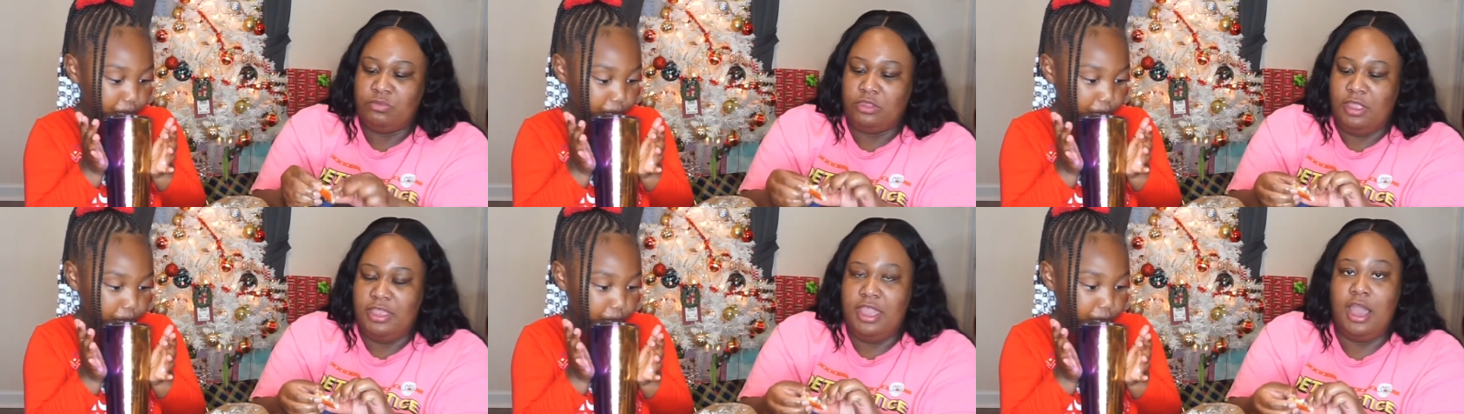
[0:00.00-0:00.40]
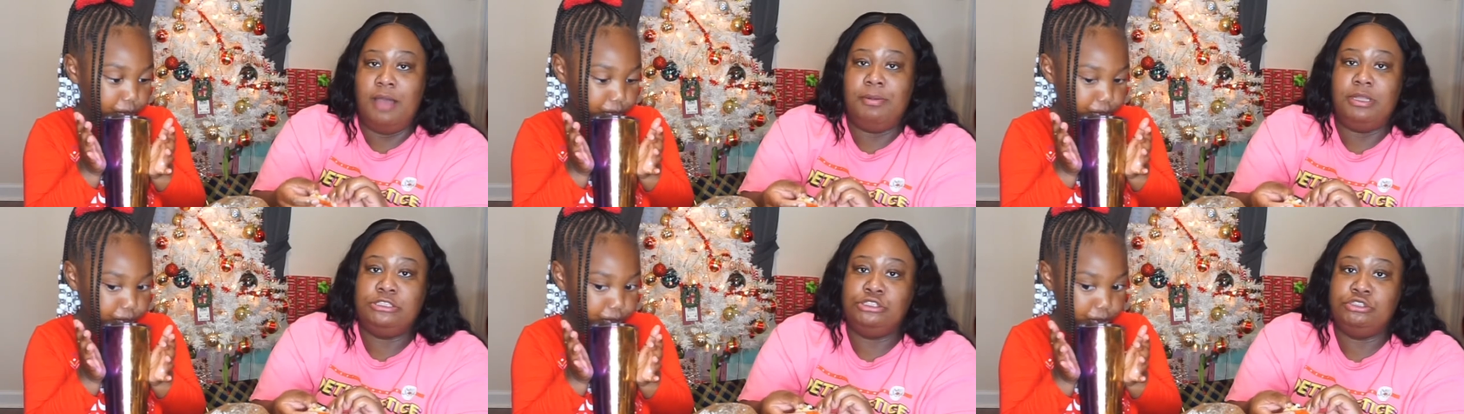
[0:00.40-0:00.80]
Speaker 1: Yeah, I'm
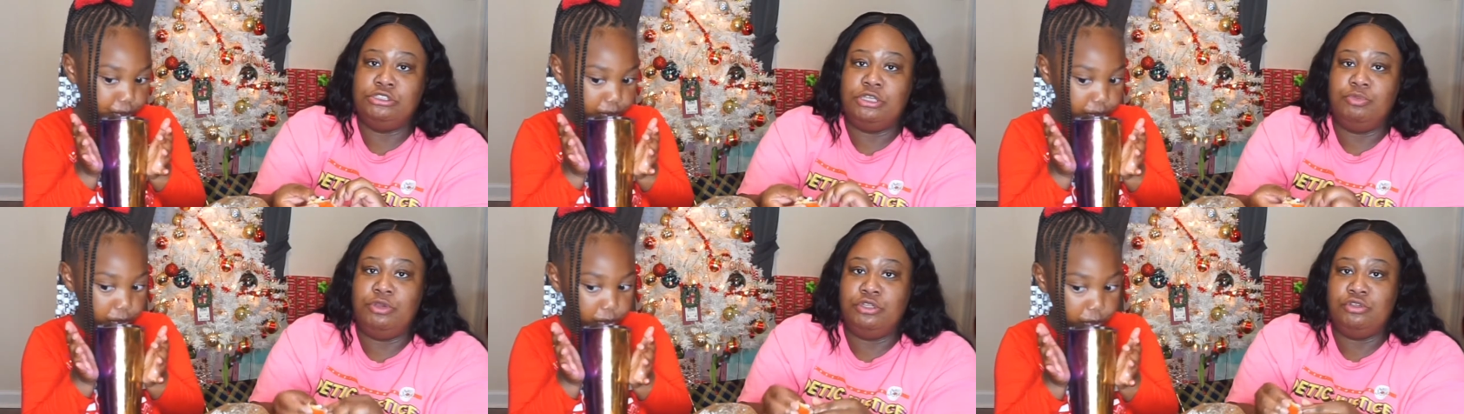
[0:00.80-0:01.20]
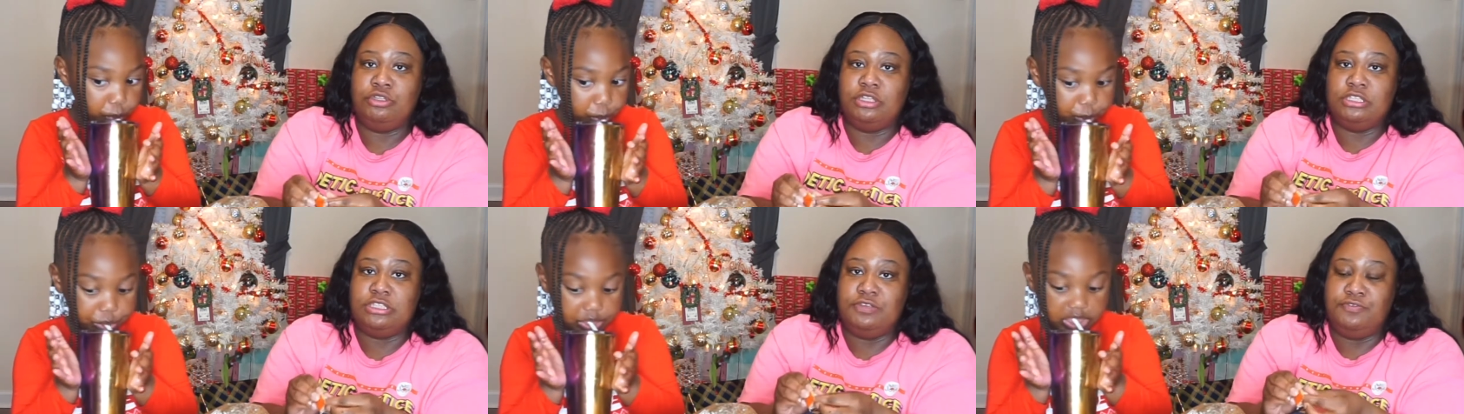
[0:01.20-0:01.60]
gonna do another. We're gonna do
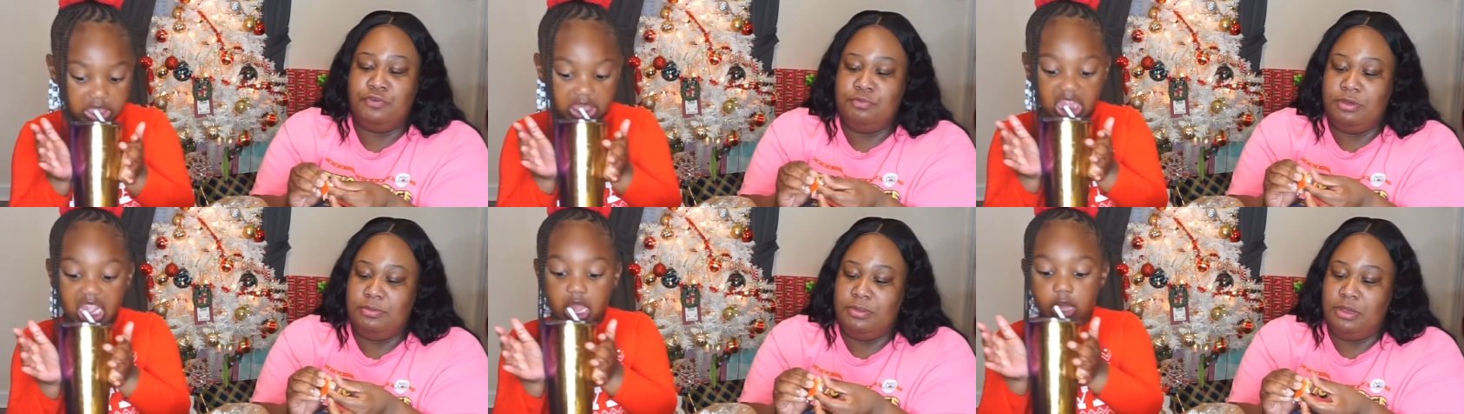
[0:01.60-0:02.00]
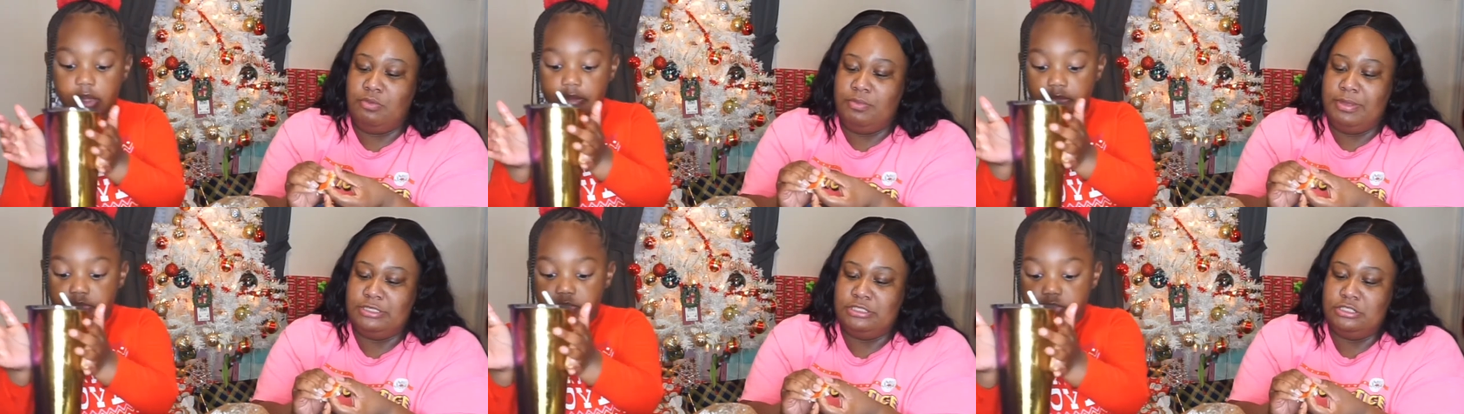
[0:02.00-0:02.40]
another seafood mukbang with
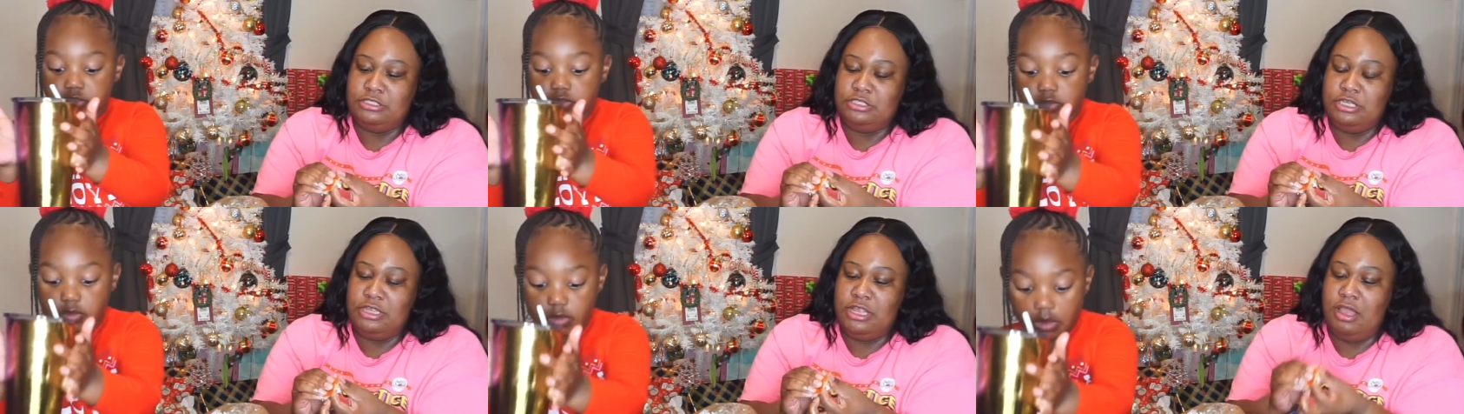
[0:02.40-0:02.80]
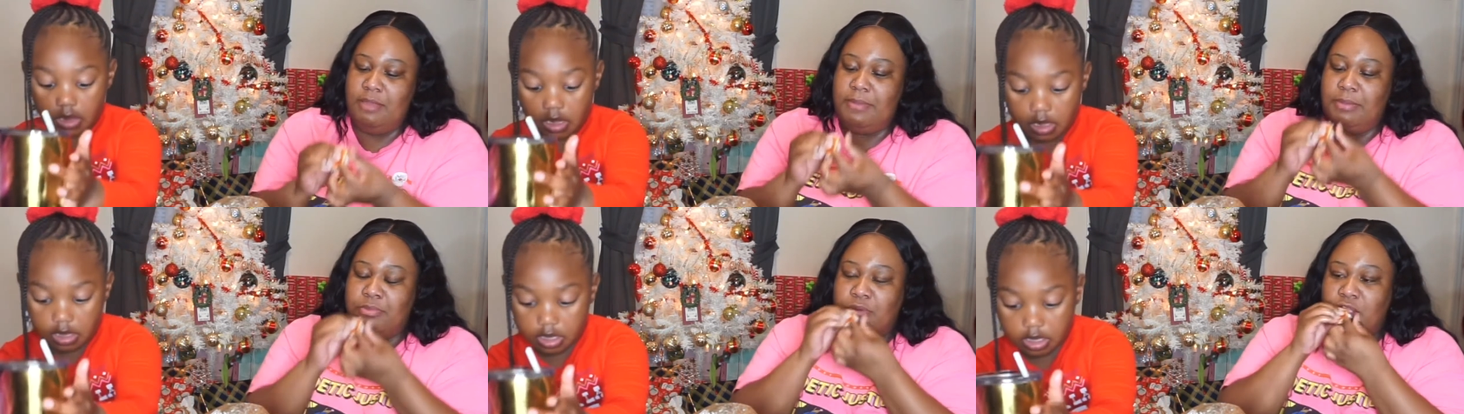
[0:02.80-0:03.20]
my sister-in-law and
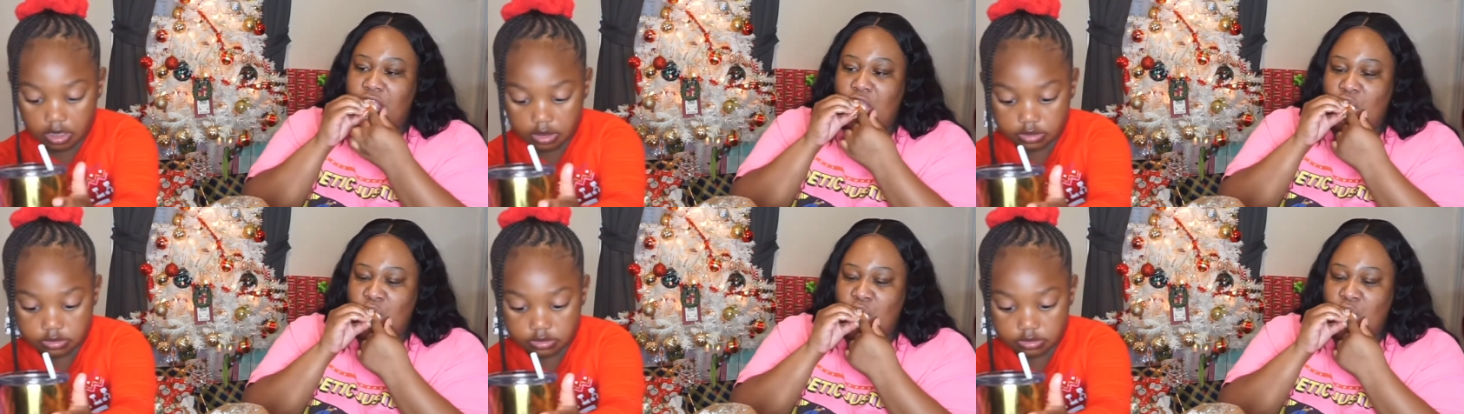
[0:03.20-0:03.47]
my brother